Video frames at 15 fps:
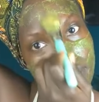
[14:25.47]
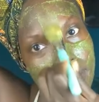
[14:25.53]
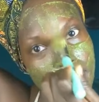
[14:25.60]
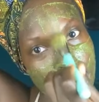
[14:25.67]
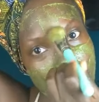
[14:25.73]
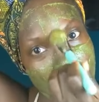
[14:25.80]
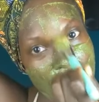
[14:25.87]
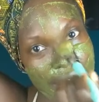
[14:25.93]

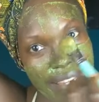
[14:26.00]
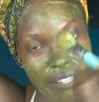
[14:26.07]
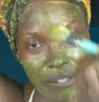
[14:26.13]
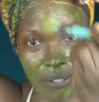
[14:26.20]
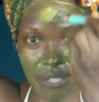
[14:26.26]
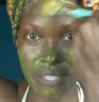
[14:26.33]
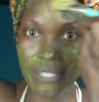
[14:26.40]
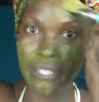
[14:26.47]
yeah,
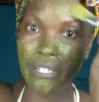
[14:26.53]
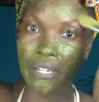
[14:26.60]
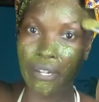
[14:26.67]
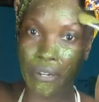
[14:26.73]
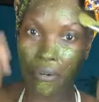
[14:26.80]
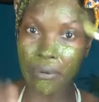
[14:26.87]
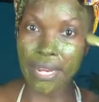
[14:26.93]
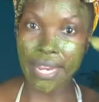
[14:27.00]
yogurt's a
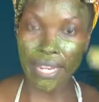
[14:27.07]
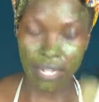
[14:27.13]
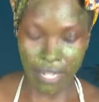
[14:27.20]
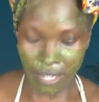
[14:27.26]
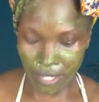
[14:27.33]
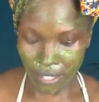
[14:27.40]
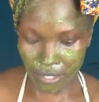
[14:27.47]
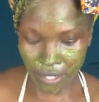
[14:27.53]
great,
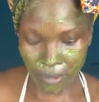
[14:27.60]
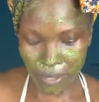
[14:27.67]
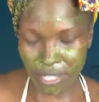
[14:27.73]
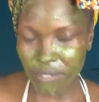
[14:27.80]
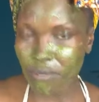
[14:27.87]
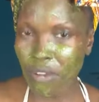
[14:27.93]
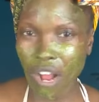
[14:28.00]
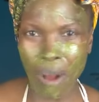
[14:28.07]
you know, we
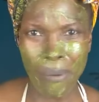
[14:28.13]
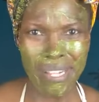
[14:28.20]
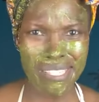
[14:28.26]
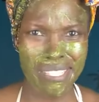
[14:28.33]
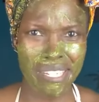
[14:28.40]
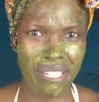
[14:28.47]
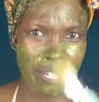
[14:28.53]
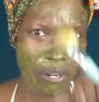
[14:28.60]

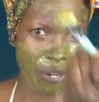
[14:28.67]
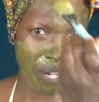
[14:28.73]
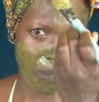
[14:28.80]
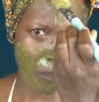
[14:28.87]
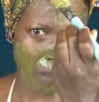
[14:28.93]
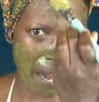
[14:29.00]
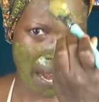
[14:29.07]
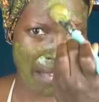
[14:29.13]
always did
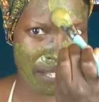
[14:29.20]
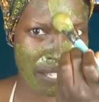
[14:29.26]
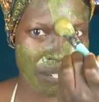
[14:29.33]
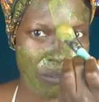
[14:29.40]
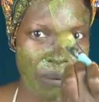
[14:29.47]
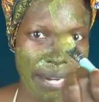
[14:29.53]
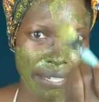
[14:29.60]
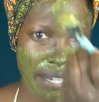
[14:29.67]
yogurt mask,
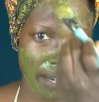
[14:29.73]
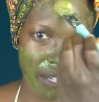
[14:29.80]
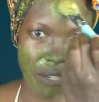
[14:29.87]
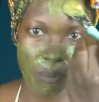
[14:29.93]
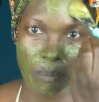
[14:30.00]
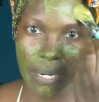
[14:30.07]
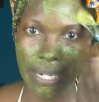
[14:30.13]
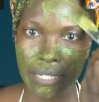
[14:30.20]
so why not
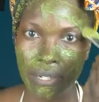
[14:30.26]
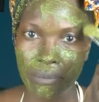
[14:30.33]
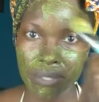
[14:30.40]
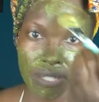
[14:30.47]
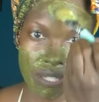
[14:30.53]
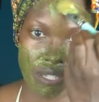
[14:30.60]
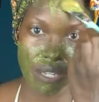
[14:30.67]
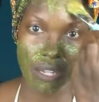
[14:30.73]
combine it
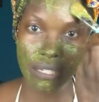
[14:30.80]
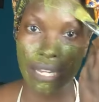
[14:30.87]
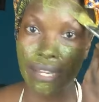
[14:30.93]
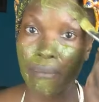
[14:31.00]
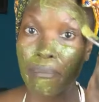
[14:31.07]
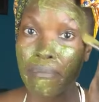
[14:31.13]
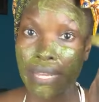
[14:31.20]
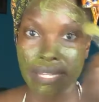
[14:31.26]
with an
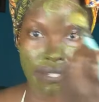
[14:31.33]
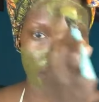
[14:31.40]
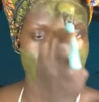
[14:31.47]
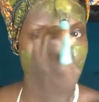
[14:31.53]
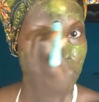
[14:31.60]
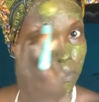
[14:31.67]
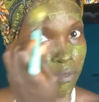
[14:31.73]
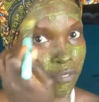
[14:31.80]
amazing
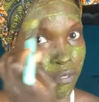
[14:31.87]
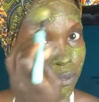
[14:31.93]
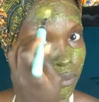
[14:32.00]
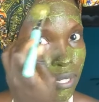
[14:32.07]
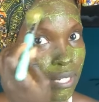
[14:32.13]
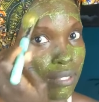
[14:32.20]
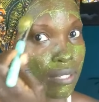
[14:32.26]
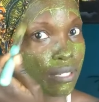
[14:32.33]
superfood
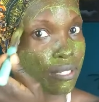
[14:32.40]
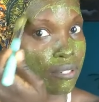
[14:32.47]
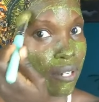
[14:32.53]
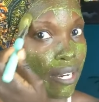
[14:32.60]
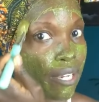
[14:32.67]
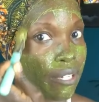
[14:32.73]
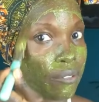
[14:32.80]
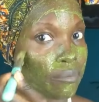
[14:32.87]
like this,
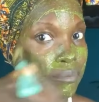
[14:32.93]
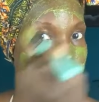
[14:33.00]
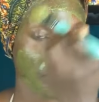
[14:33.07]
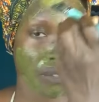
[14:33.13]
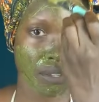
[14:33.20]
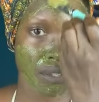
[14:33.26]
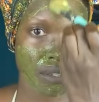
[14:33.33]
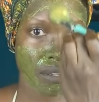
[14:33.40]
right?
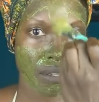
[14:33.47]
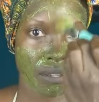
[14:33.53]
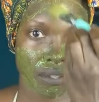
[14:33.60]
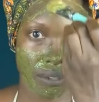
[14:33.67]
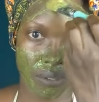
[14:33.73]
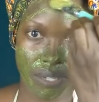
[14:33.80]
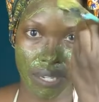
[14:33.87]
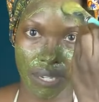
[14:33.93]

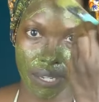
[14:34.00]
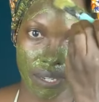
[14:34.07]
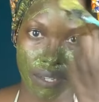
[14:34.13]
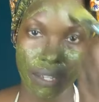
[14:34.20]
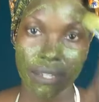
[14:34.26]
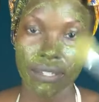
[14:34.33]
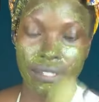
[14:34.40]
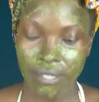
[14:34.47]
Okay.
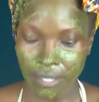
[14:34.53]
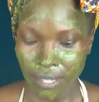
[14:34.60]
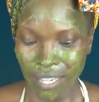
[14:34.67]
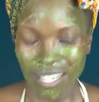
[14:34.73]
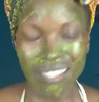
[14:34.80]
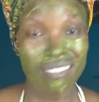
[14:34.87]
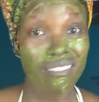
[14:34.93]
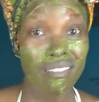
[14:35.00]

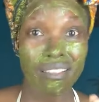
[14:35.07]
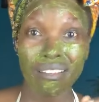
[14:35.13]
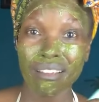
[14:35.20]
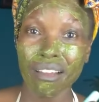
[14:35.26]
And